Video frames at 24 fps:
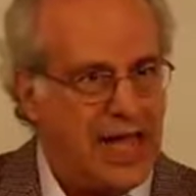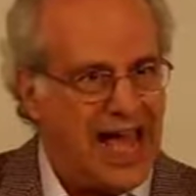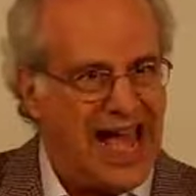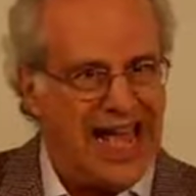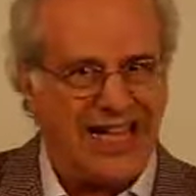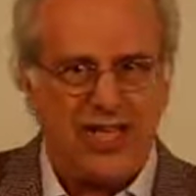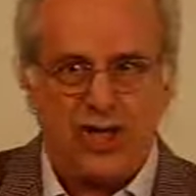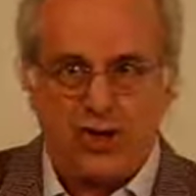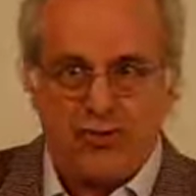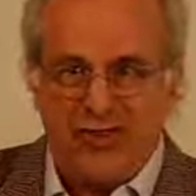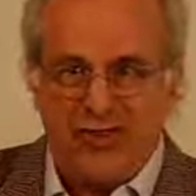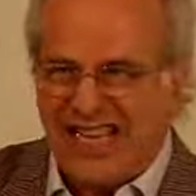
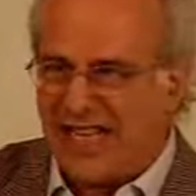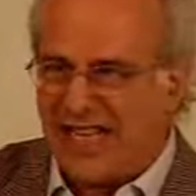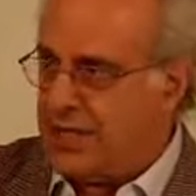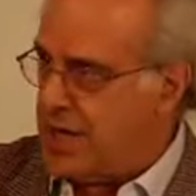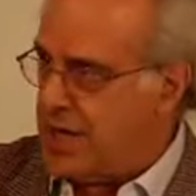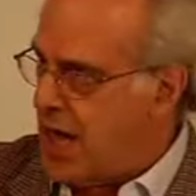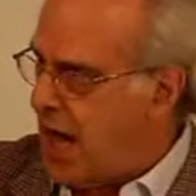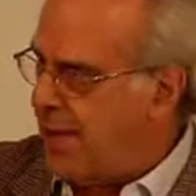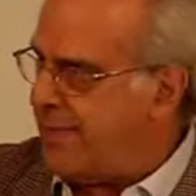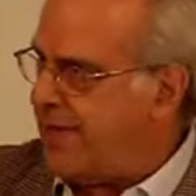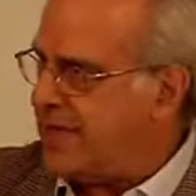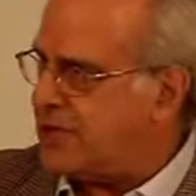and your
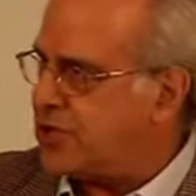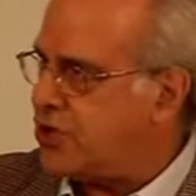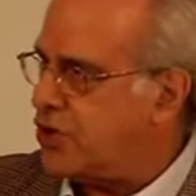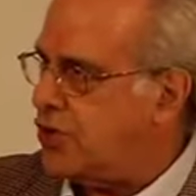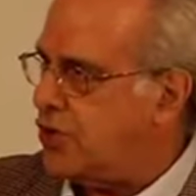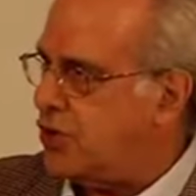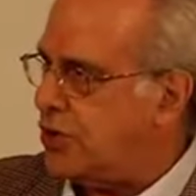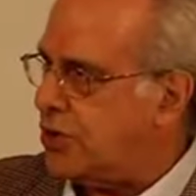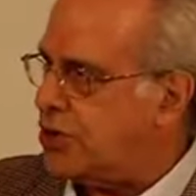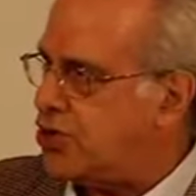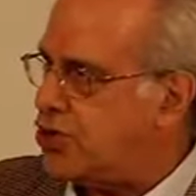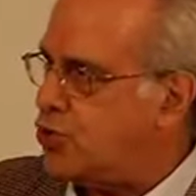economics
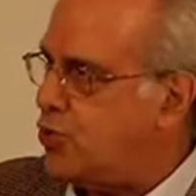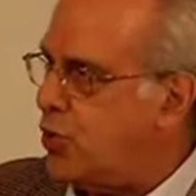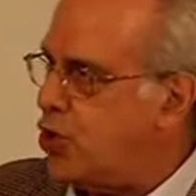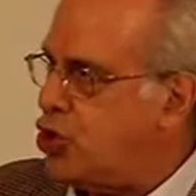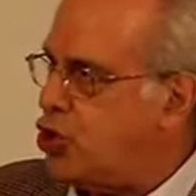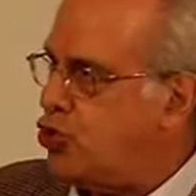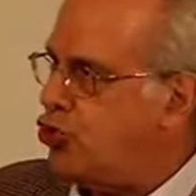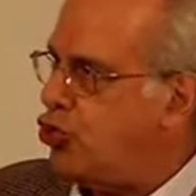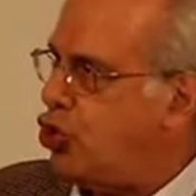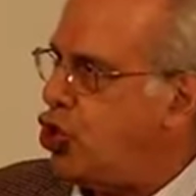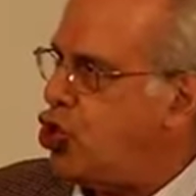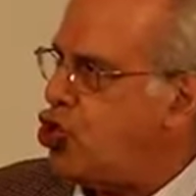course, where
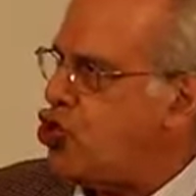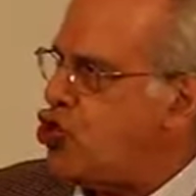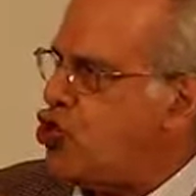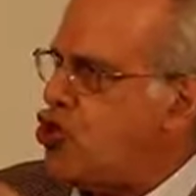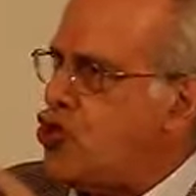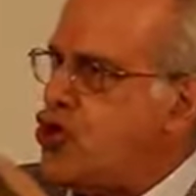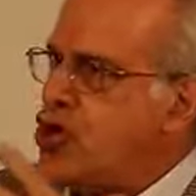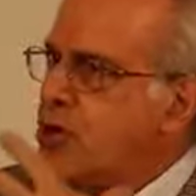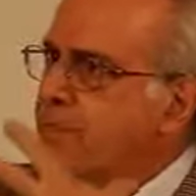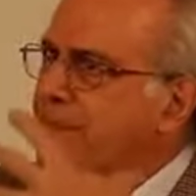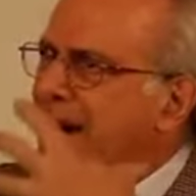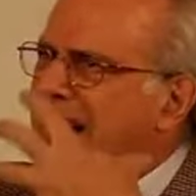you
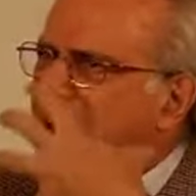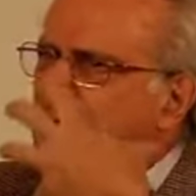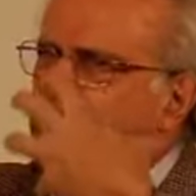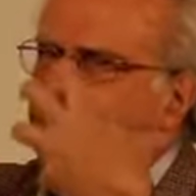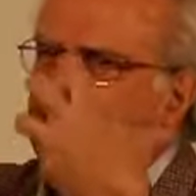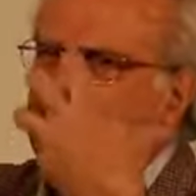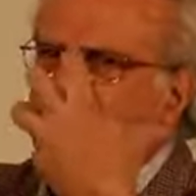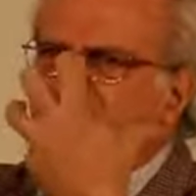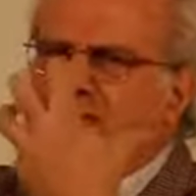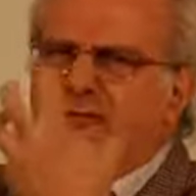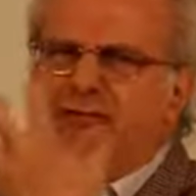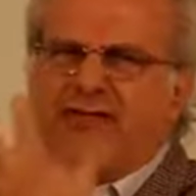learned about
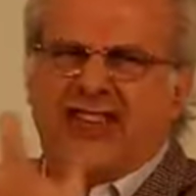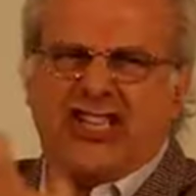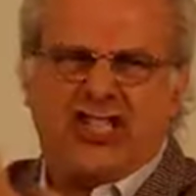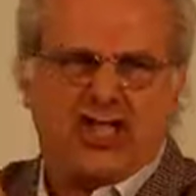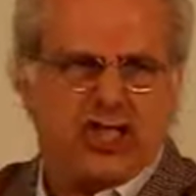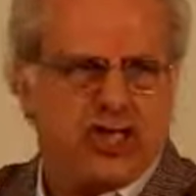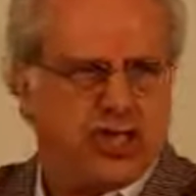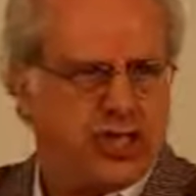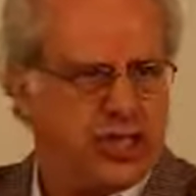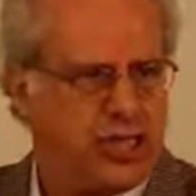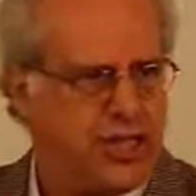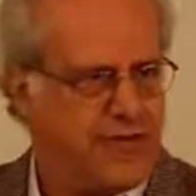the
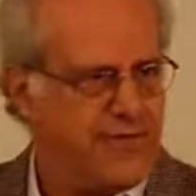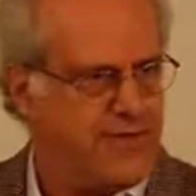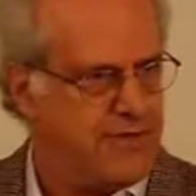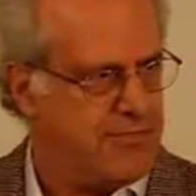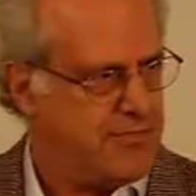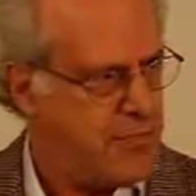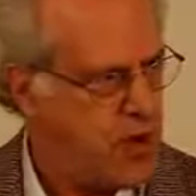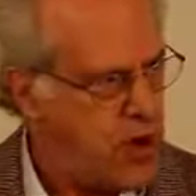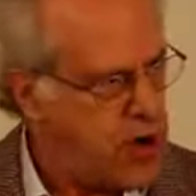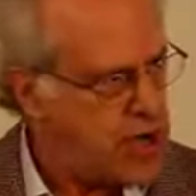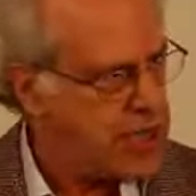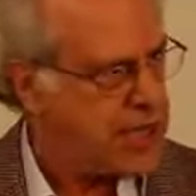efficiency of a
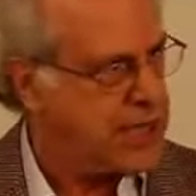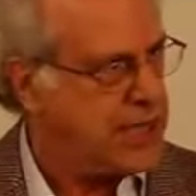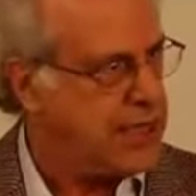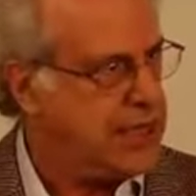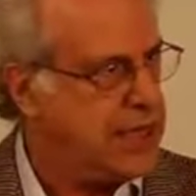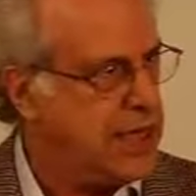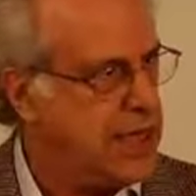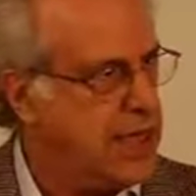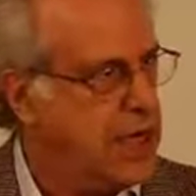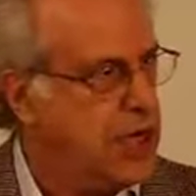market,